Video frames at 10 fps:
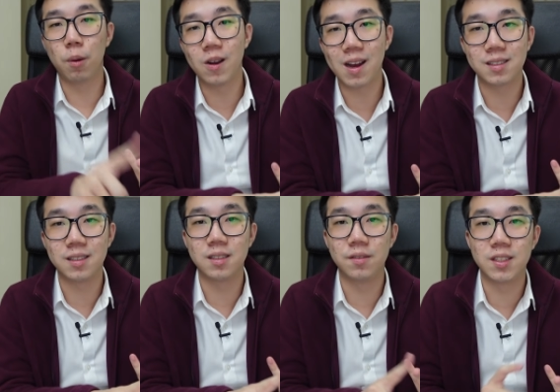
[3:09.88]
products
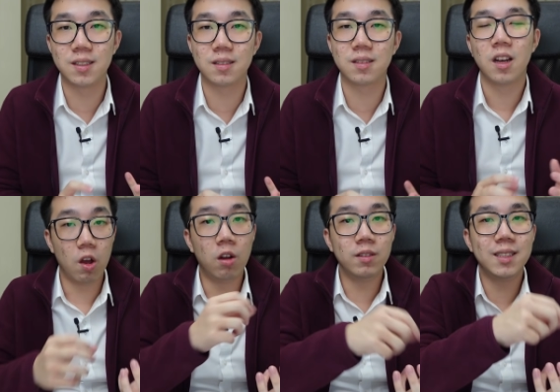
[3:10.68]
and services,
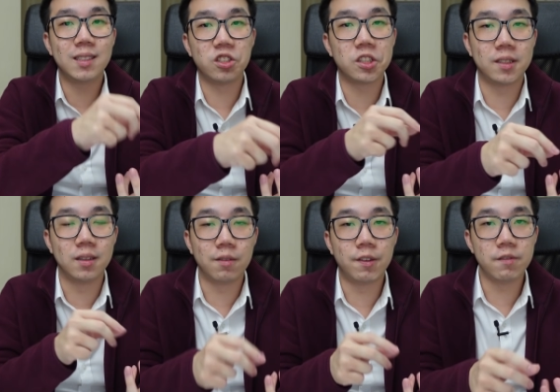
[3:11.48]
all these are just the
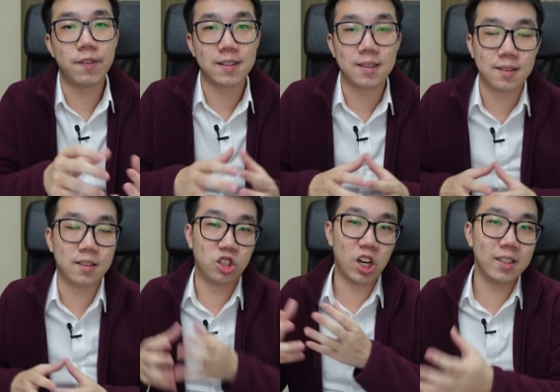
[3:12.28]
different facets
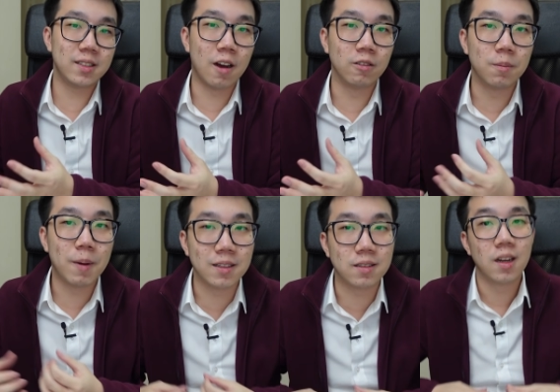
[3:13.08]
the Chinese
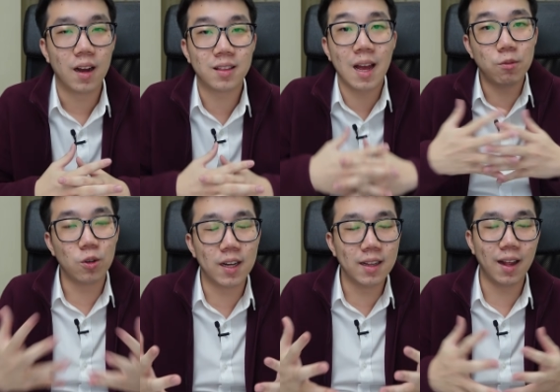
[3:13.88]
counterparts attempt to
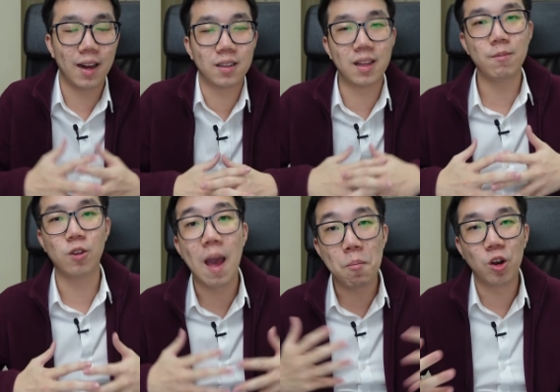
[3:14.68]
learn and attempt
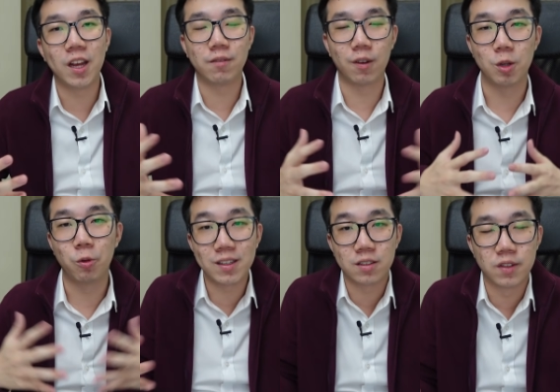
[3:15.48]
to emulate from the
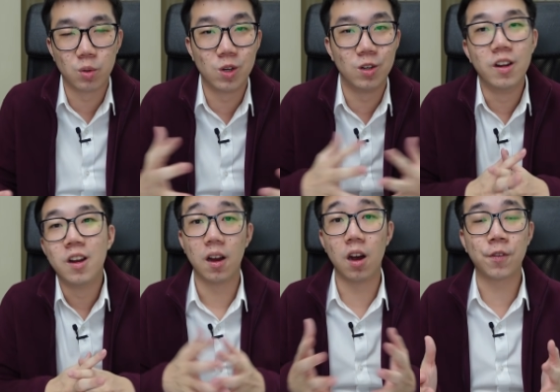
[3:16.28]
rest of the world.
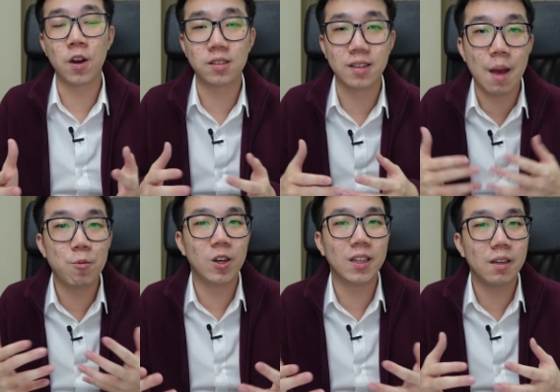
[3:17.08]
Of course,
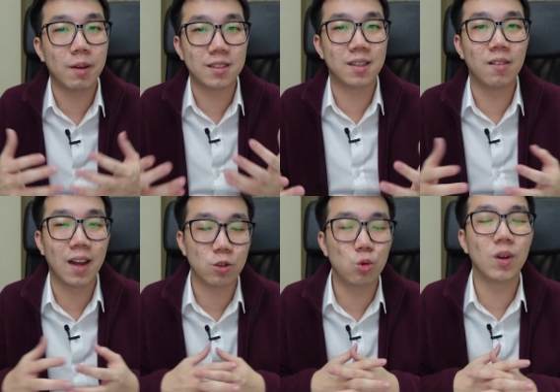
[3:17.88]
emulating might sound
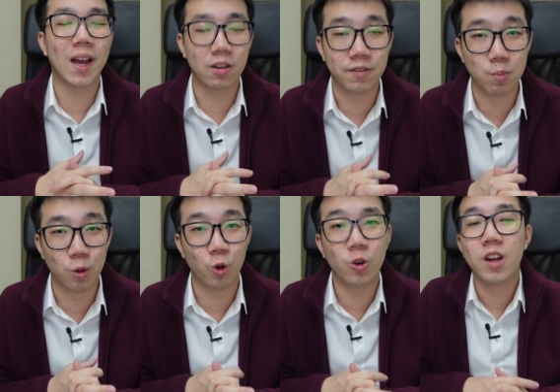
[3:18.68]
like too light of a
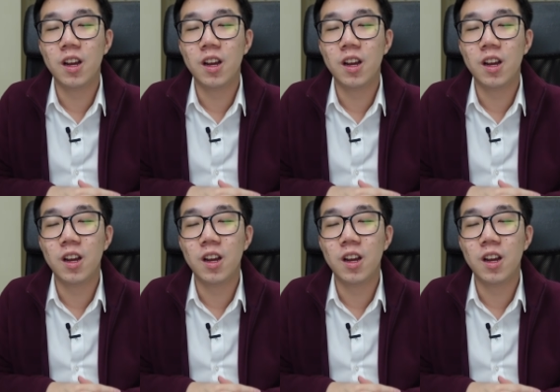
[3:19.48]
blow.